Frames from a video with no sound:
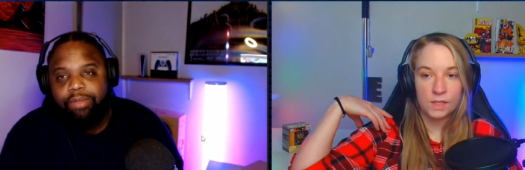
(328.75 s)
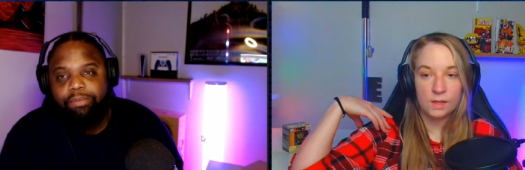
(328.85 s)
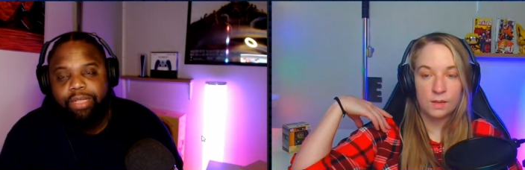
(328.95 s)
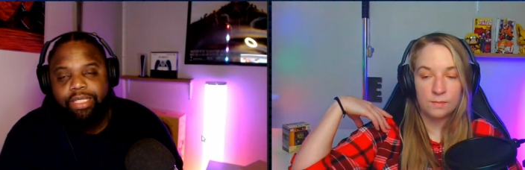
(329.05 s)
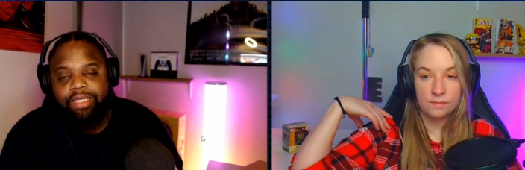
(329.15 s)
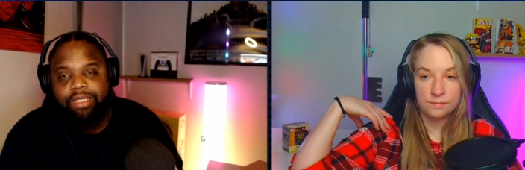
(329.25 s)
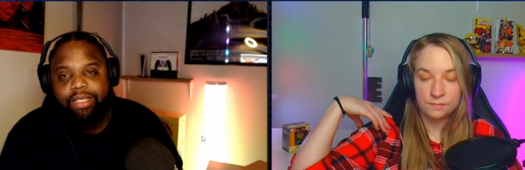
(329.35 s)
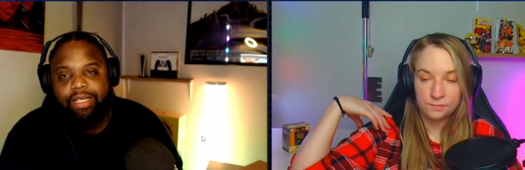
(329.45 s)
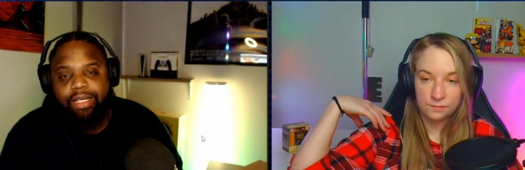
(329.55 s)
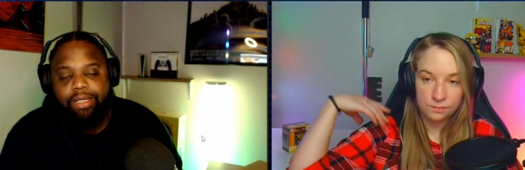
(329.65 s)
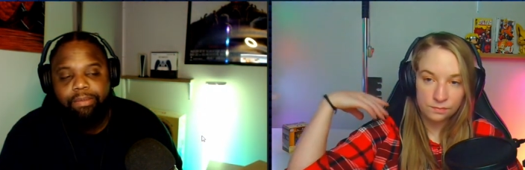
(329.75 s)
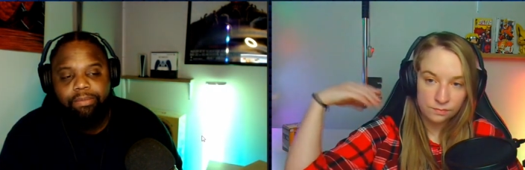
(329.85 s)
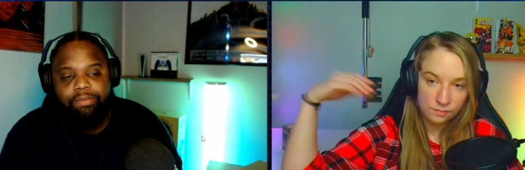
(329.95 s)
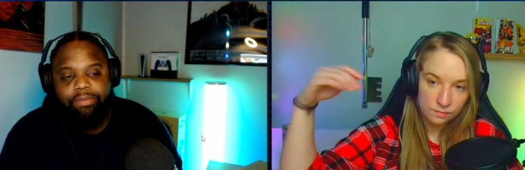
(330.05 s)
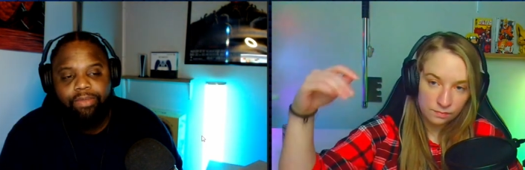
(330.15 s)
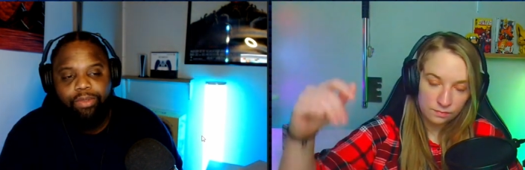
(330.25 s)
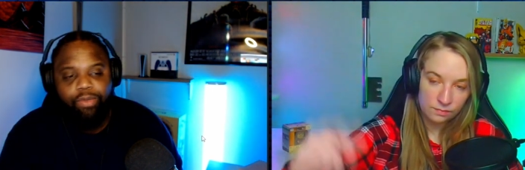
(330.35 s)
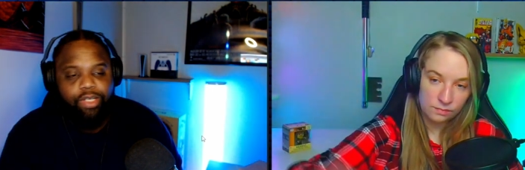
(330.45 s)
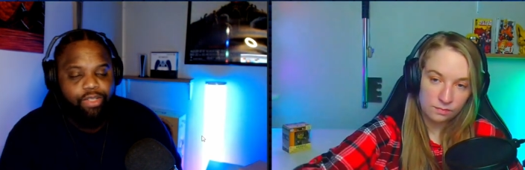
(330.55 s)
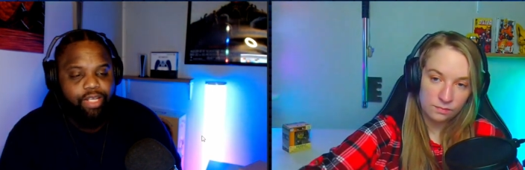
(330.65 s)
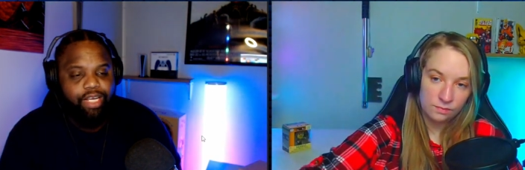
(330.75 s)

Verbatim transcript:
Speaker 1: But yep. um, what did you think